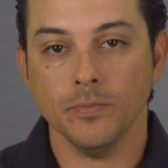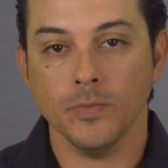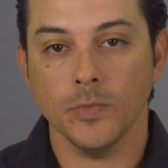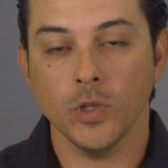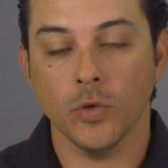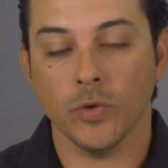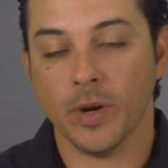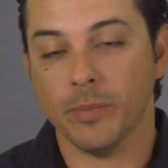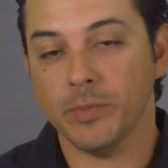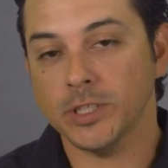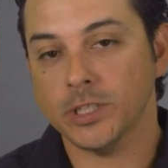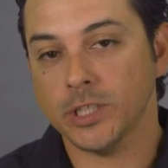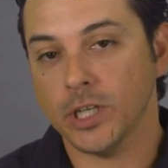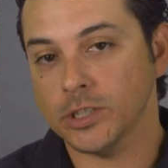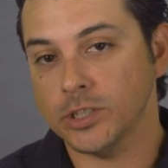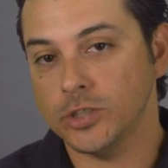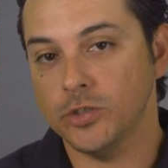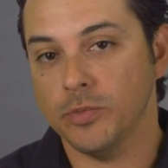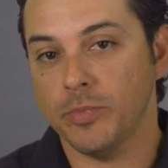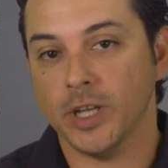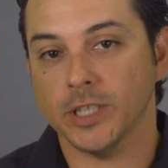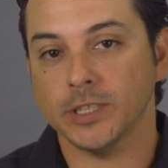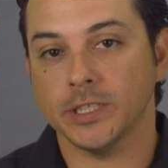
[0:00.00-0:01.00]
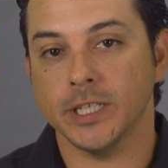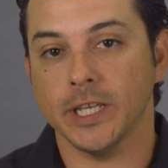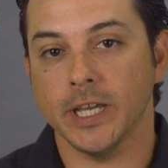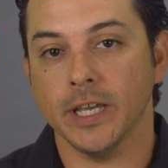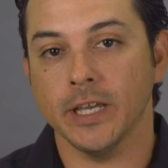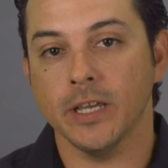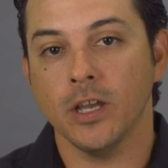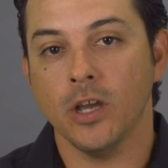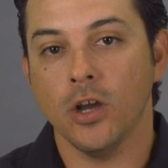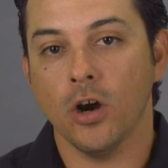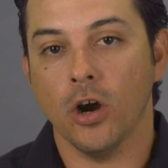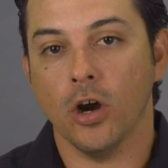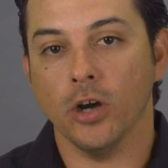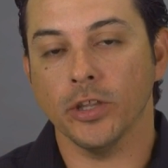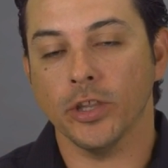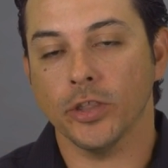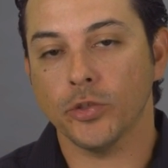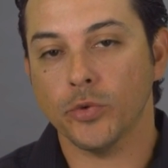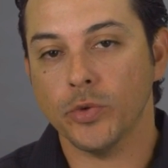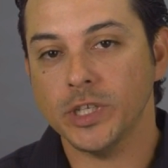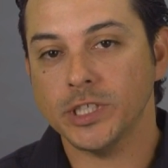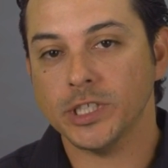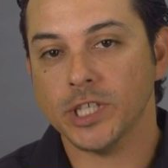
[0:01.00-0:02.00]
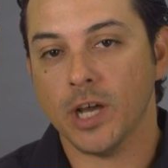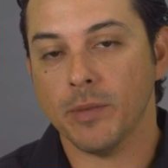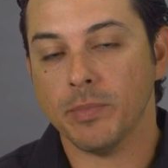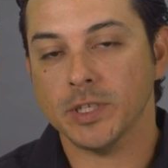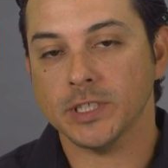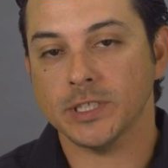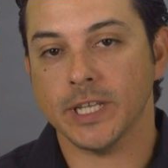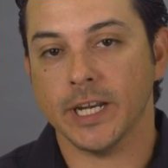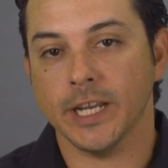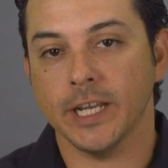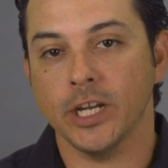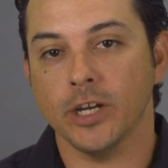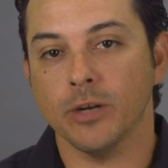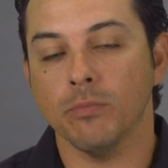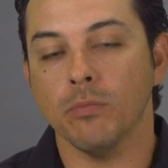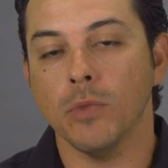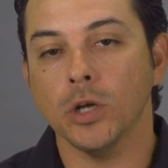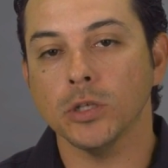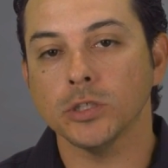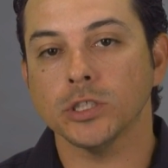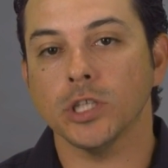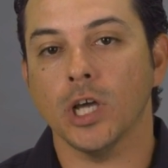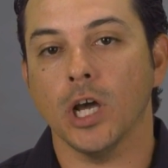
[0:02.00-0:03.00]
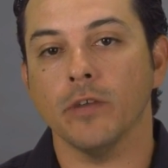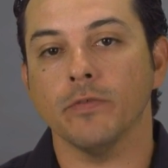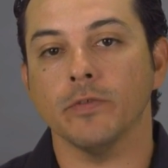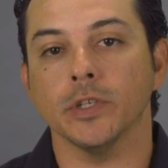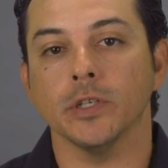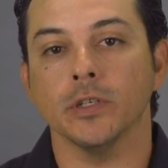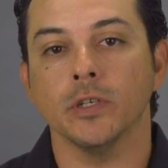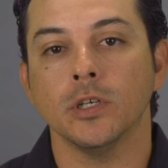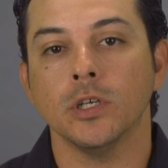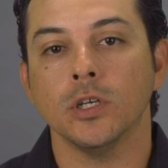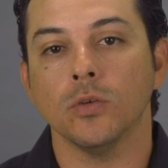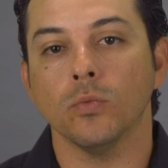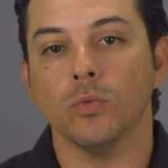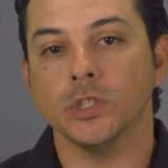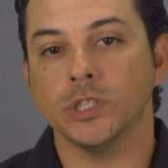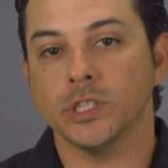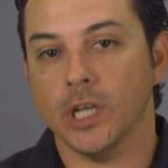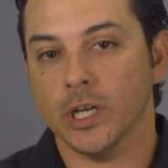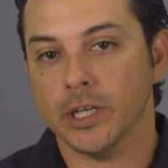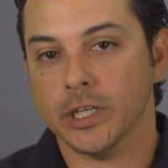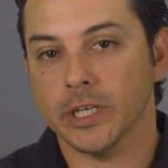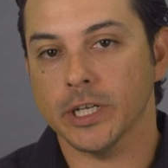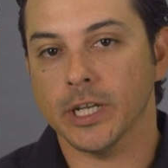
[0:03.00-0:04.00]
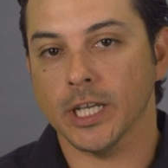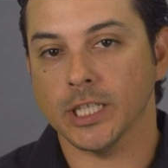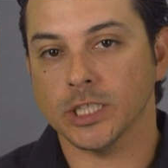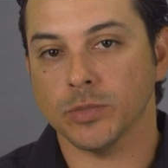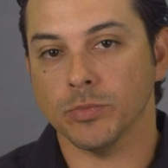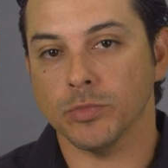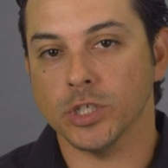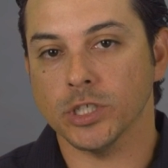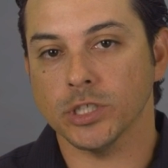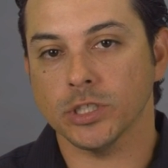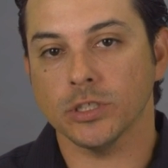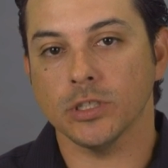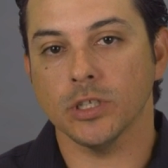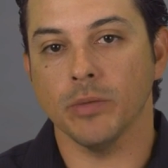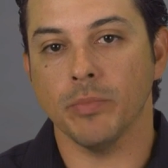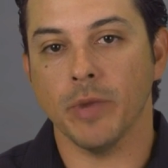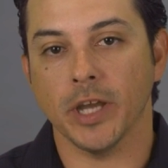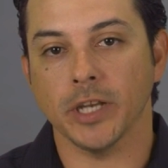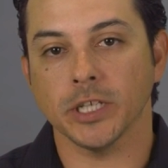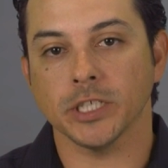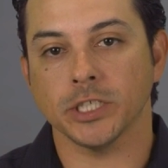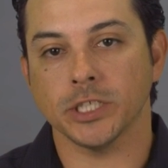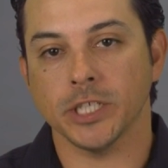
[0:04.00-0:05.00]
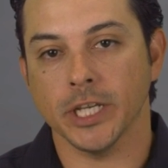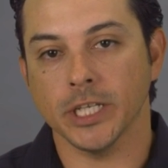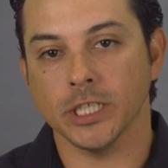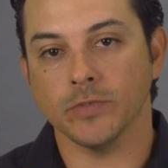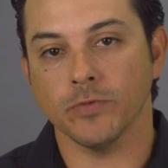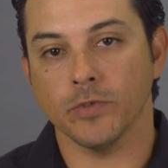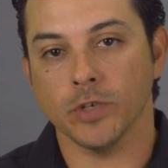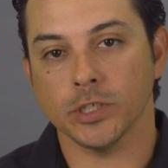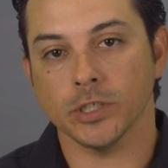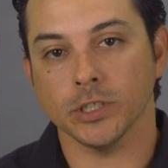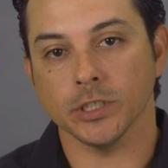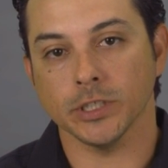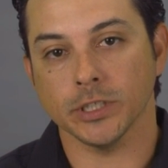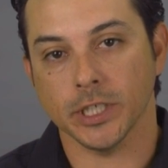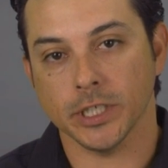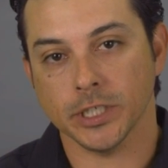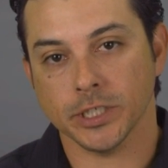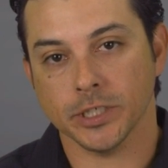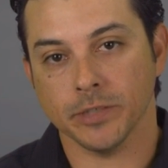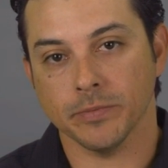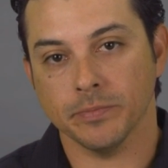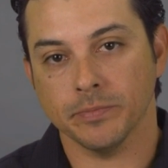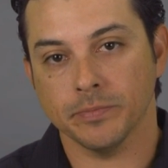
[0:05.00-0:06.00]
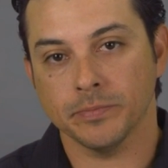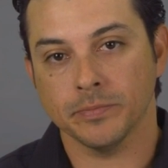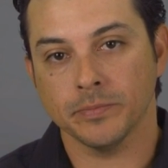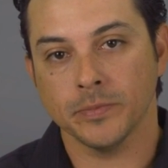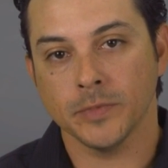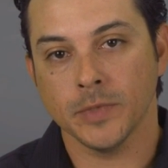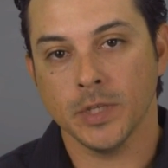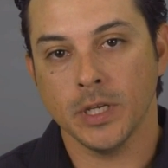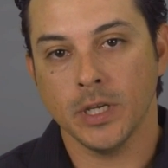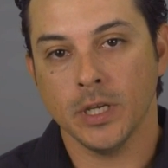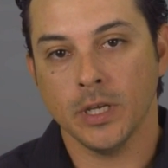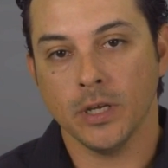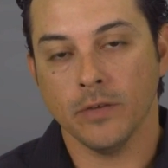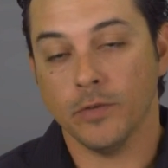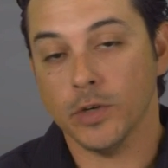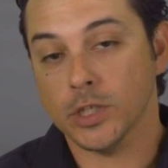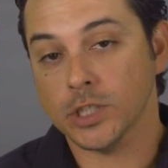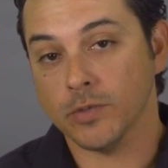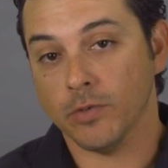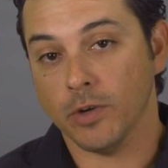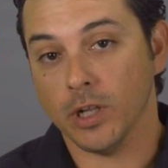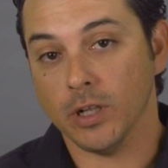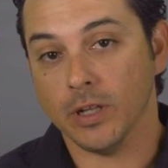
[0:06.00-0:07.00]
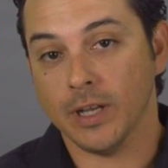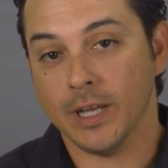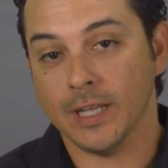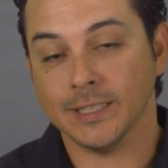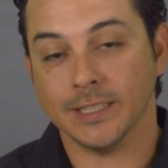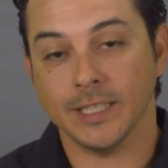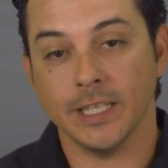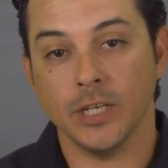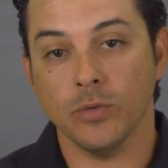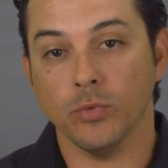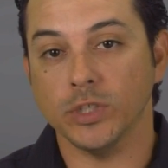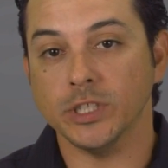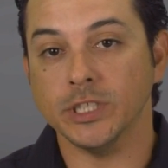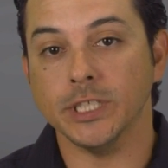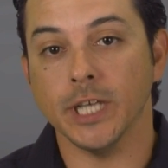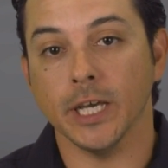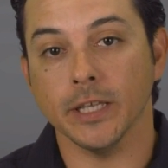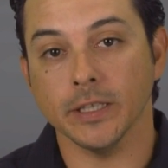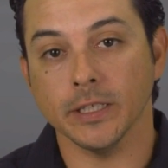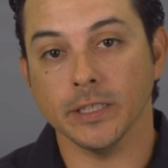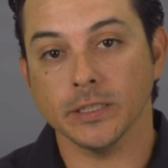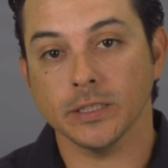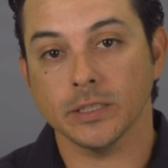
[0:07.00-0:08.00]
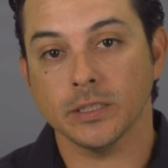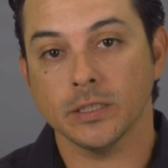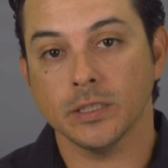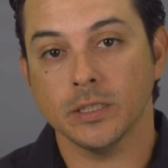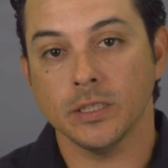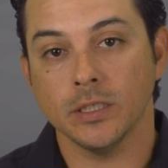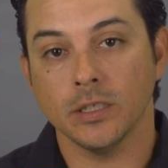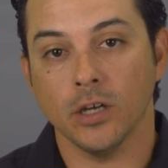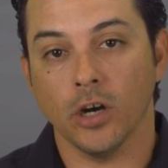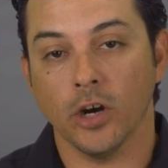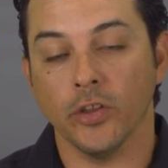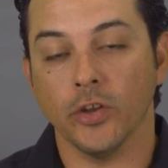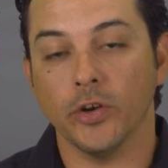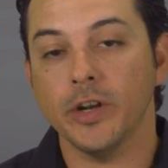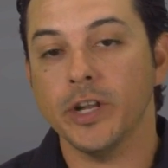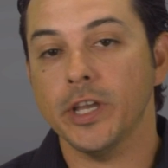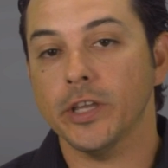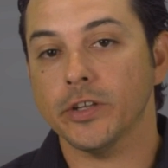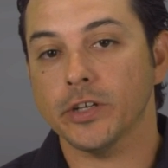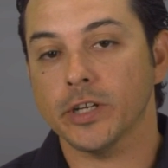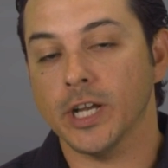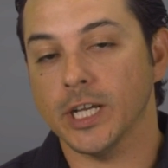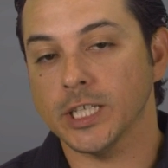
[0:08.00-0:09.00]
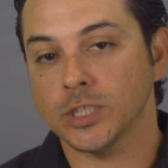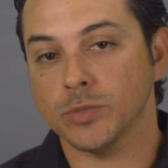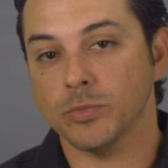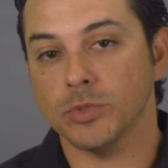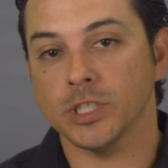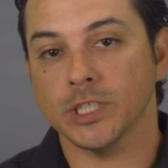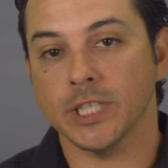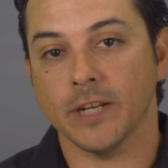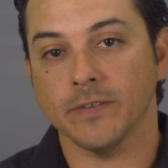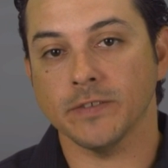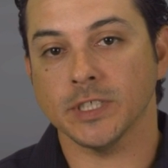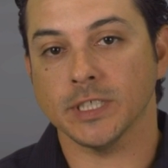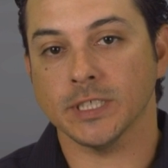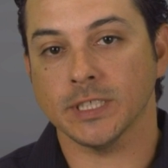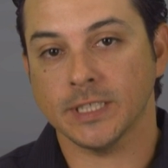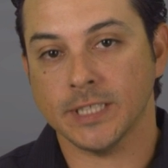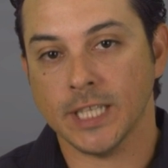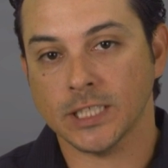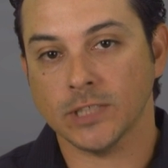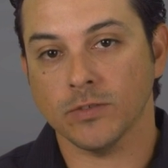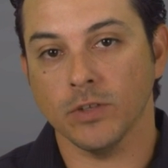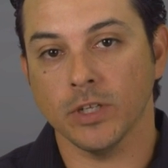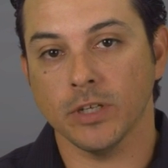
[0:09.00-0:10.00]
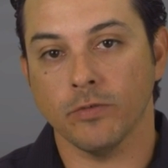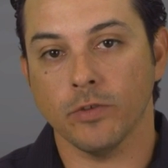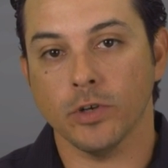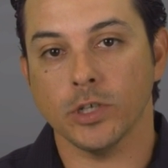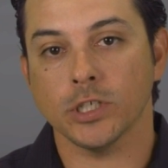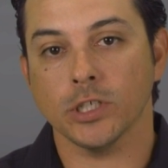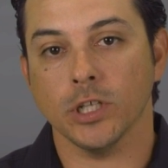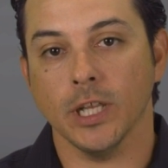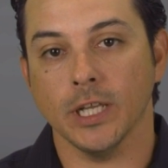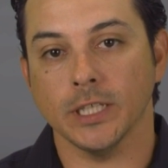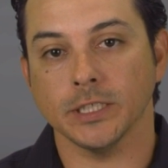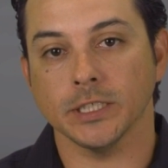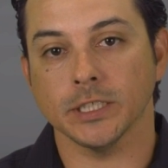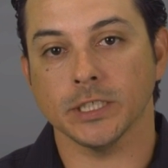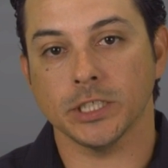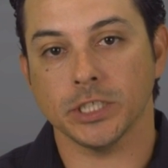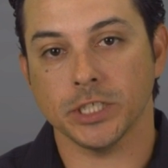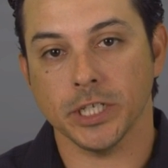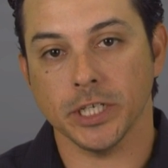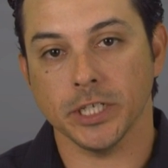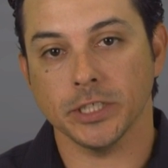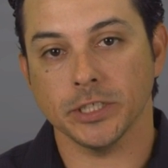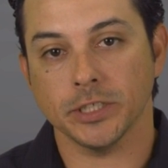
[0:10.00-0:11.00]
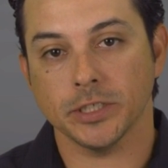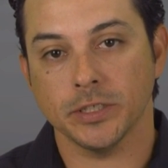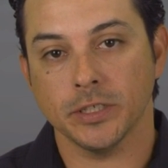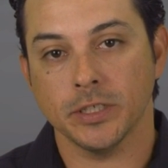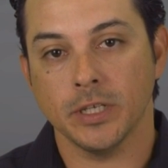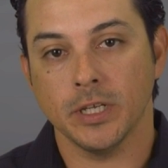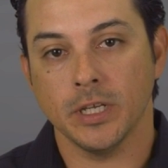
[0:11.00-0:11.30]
What I'm going to talk to you about today are the three topics that I hear most often when talking to customers about Exchange virtualization. First of all, has anyone done this? Are there any other customers that have successfully virtualized Exchange?